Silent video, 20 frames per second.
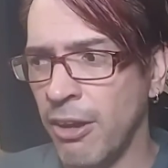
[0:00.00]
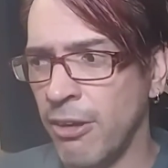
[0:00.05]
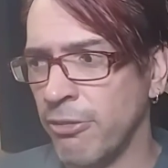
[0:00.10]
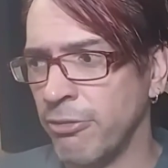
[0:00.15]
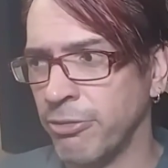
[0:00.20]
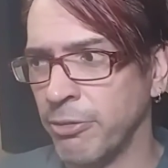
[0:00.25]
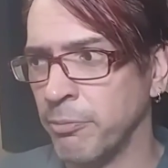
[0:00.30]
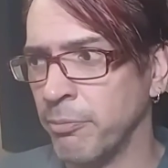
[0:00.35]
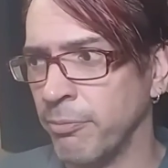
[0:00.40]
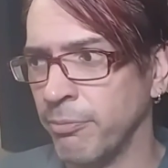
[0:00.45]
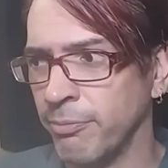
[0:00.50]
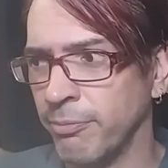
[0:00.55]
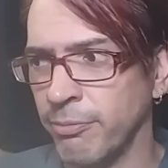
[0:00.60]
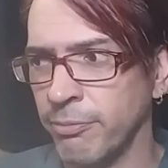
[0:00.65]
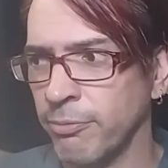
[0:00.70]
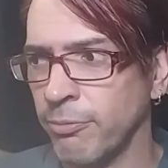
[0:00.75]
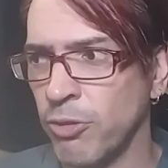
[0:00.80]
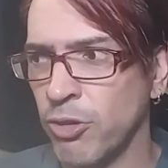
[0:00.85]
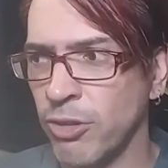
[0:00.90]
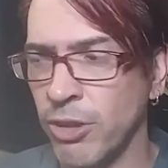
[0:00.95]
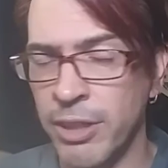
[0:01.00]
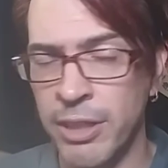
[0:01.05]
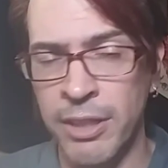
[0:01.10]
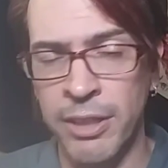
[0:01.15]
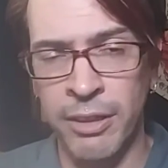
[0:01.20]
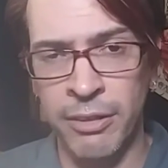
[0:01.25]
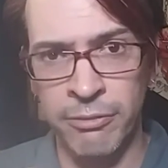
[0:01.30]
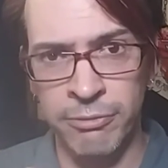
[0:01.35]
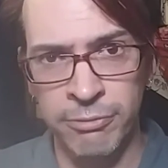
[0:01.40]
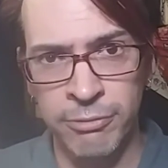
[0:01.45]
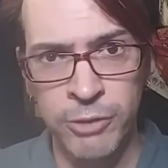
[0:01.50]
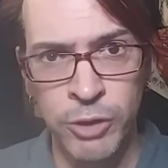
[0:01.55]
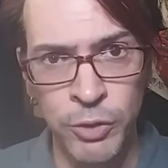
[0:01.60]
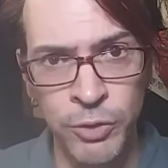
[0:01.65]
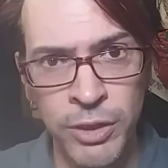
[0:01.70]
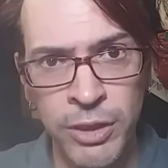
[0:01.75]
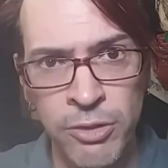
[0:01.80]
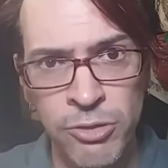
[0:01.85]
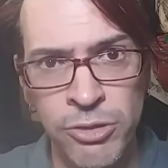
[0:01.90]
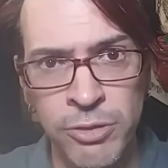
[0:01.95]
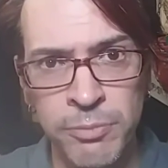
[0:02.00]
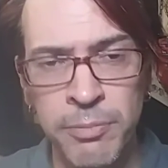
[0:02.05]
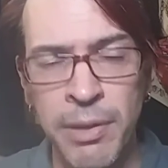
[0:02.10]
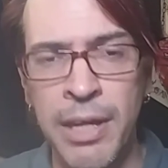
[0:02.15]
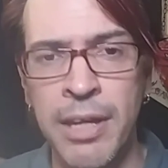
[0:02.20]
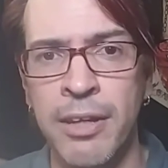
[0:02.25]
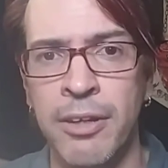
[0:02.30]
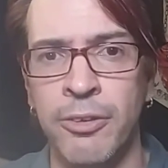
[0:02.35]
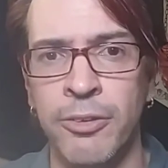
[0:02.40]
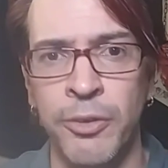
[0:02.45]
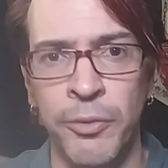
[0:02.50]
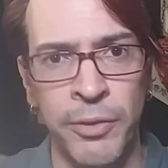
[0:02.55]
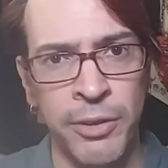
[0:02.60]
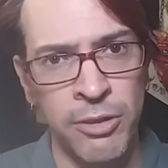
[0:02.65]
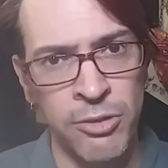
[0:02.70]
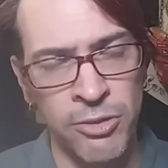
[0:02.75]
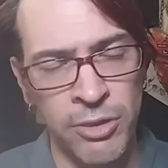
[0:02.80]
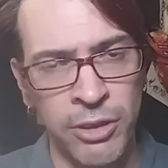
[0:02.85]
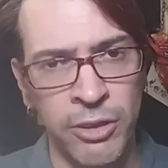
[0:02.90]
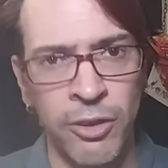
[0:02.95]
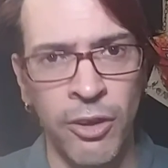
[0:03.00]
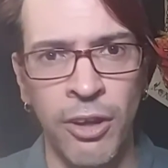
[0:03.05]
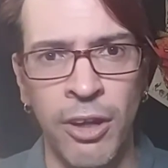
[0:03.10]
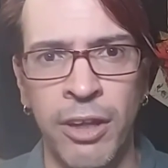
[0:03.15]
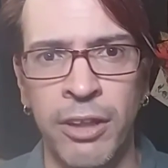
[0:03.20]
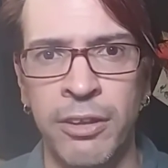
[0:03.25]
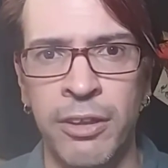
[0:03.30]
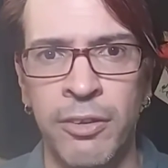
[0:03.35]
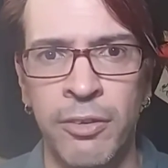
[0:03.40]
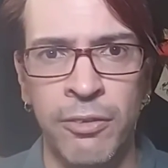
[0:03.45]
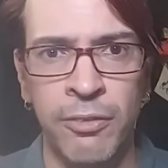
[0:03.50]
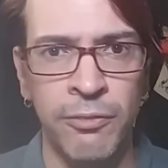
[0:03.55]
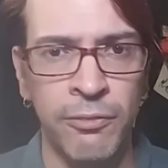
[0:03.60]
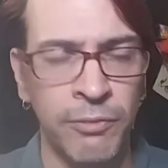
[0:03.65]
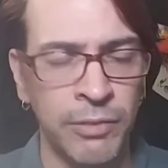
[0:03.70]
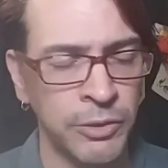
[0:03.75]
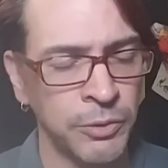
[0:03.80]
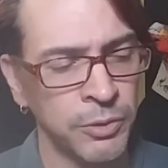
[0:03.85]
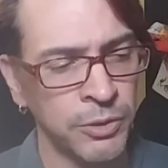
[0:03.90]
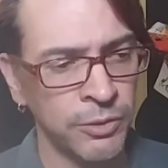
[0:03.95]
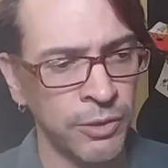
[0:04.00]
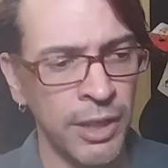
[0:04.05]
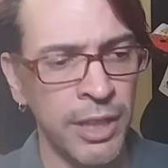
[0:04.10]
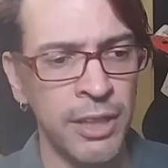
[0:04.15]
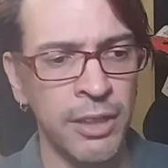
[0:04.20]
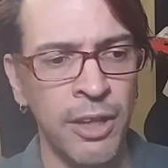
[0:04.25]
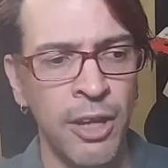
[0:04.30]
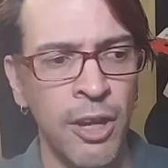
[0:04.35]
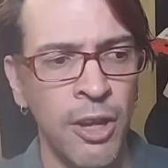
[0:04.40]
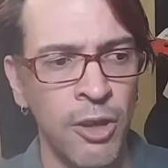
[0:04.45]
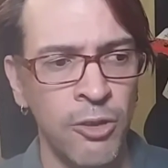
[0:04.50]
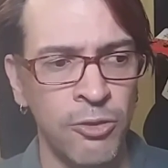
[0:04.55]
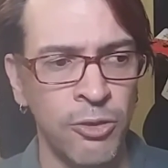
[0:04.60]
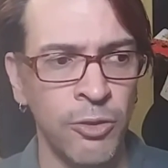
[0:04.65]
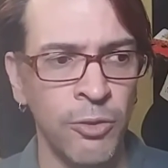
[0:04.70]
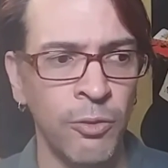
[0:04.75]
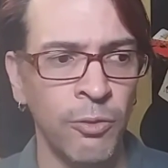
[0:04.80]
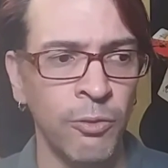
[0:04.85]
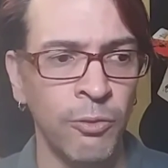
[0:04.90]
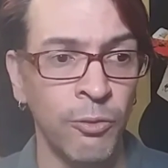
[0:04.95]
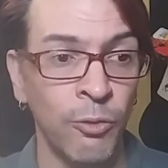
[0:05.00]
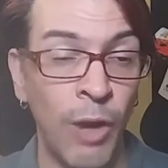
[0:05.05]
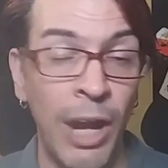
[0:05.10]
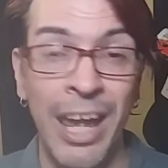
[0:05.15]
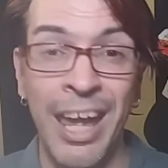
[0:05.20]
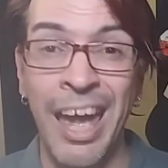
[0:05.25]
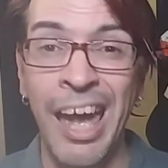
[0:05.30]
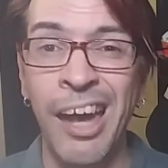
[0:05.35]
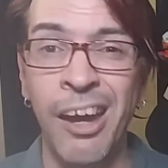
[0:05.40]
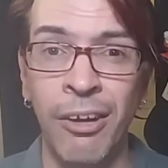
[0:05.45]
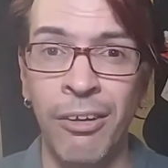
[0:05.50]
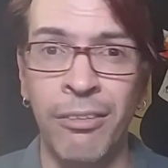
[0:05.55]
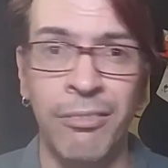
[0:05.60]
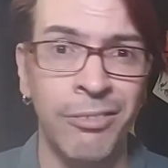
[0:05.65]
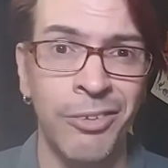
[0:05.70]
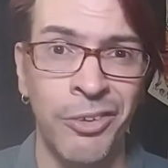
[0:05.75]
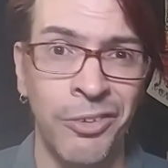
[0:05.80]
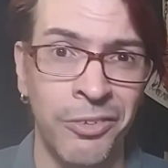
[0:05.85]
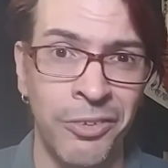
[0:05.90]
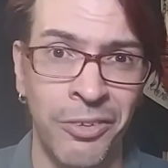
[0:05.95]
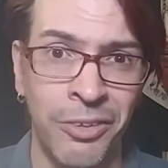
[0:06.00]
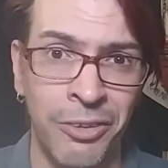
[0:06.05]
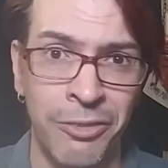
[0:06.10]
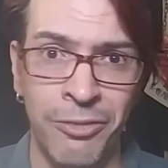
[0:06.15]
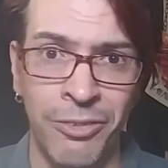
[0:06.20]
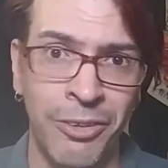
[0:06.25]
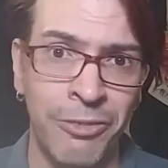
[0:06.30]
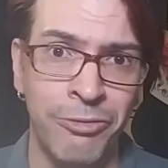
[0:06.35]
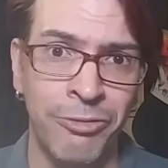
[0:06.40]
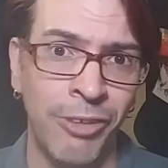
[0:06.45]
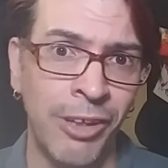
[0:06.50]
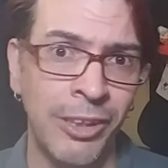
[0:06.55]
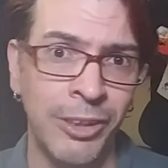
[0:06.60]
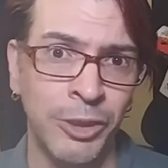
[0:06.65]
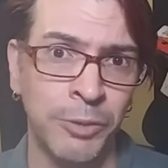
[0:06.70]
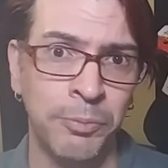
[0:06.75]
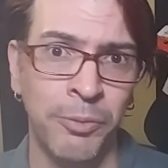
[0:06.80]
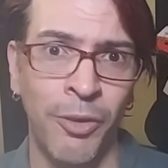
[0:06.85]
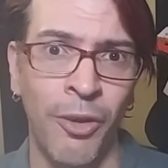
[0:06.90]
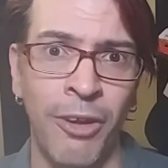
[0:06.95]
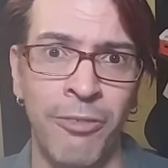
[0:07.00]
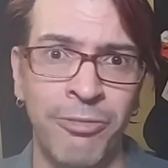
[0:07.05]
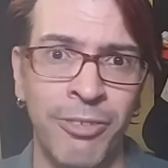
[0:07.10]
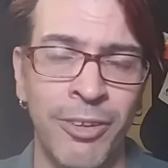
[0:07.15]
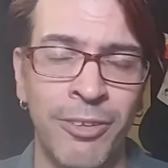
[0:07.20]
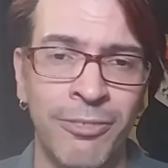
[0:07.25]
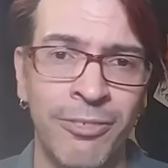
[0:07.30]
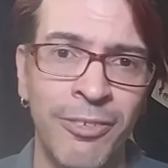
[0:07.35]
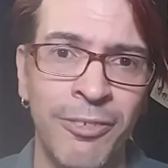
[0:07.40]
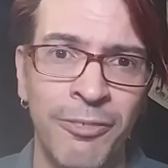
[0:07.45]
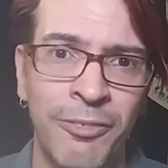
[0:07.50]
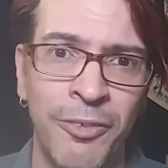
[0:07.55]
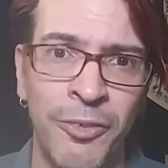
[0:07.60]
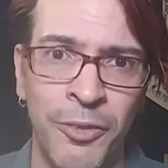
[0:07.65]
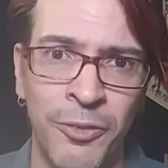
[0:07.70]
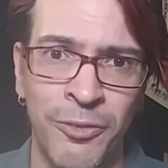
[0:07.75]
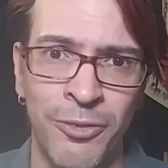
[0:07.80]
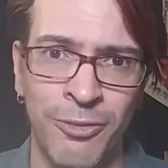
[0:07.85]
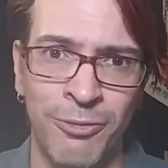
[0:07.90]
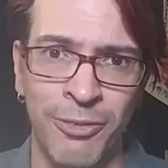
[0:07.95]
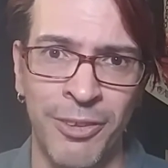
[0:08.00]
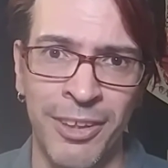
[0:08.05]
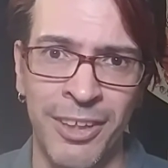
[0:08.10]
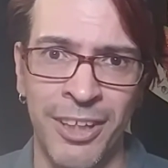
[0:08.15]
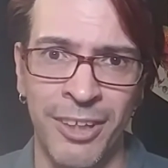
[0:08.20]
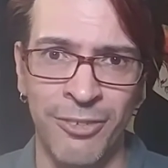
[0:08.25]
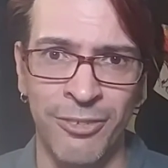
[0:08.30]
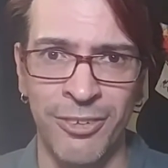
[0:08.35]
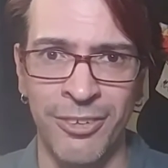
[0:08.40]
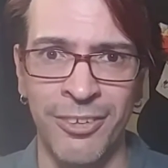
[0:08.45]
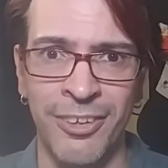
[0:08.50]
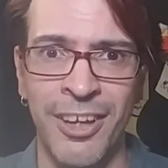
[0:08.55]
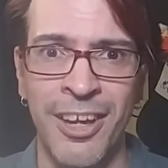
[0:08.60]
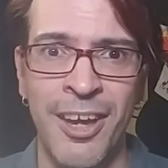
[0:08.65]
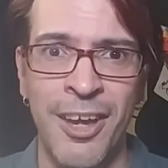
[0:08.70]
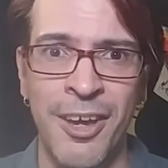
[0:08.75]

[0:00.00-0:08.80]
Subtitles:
from studying Judaism, going to synagogue, which was great, to Real, you know, the French prophet who's really into